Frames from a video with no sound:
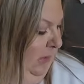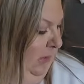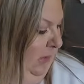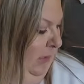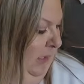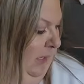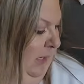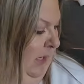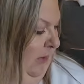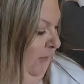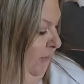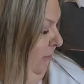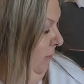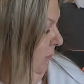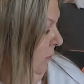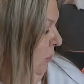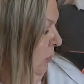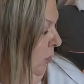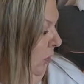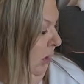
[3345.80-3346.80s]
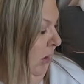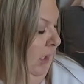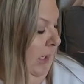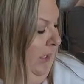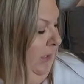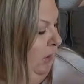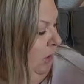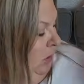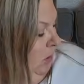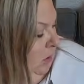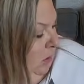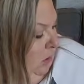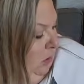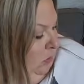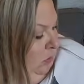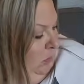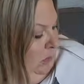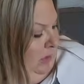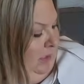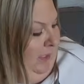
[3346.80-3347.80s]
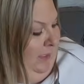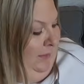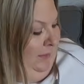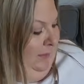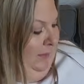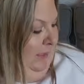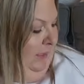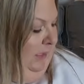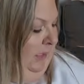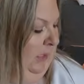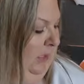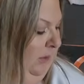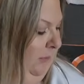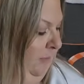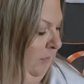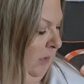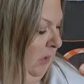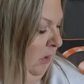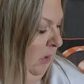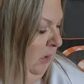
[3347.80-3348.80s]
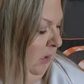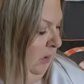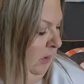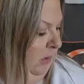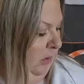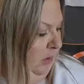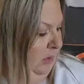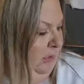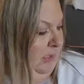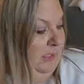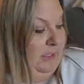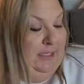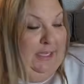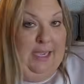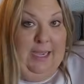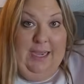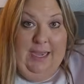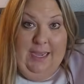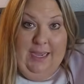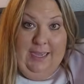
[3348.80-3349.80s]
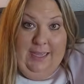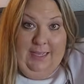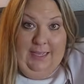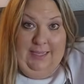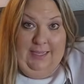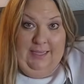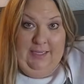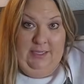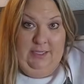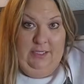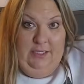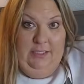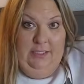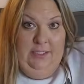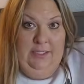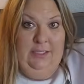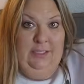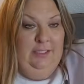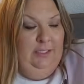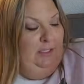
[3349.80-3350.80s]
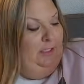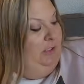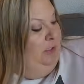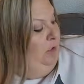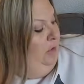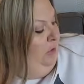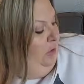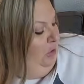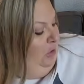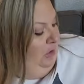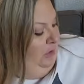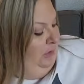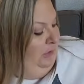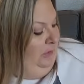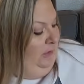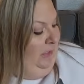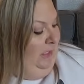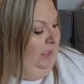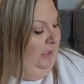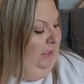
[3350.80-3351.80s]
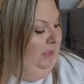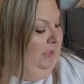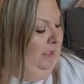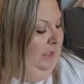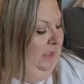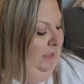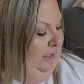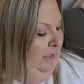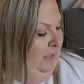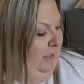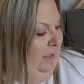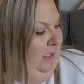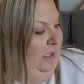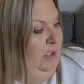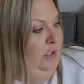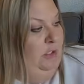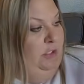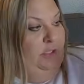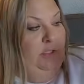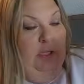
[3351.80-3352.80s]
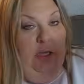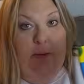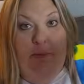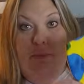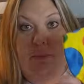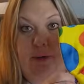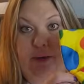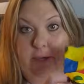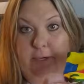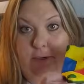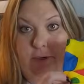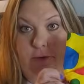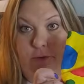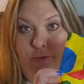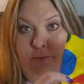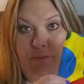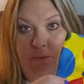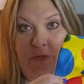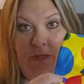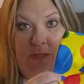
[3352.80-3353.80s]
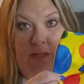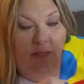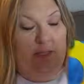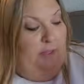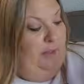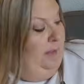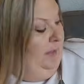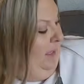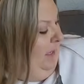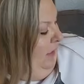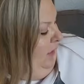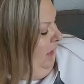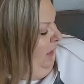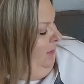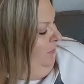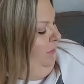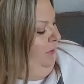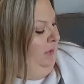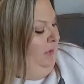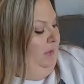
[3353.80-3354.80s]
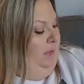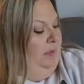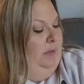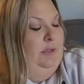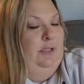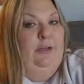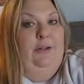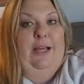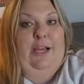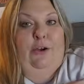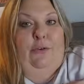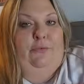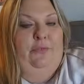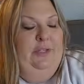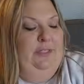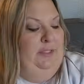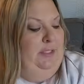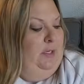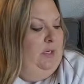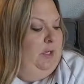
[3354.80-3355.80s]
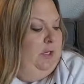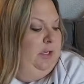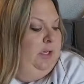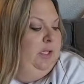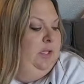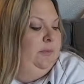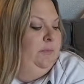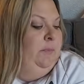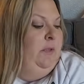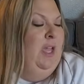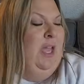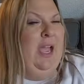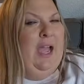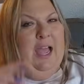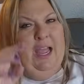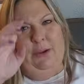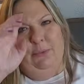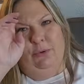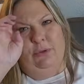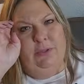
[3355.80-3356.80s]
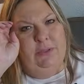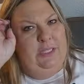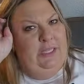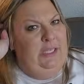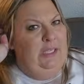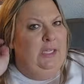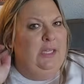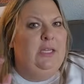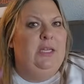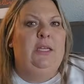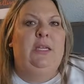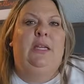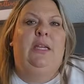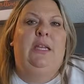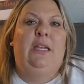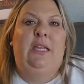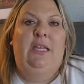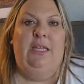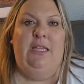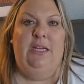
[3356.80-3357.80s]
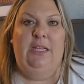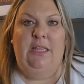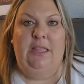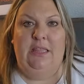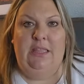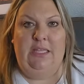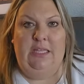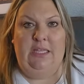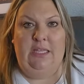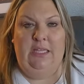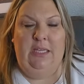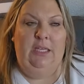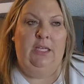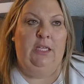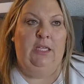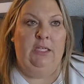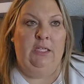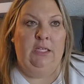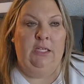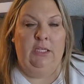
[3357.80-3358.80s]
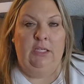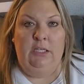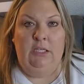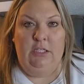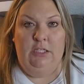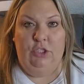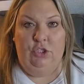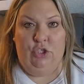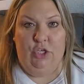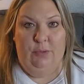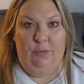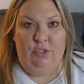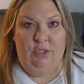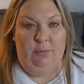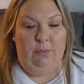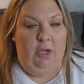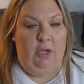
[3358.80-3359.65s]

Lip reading: They have more, I know. I see. There's a tie. So they're just skeletons. Here's a bow that I put little outfits on. I will link in the description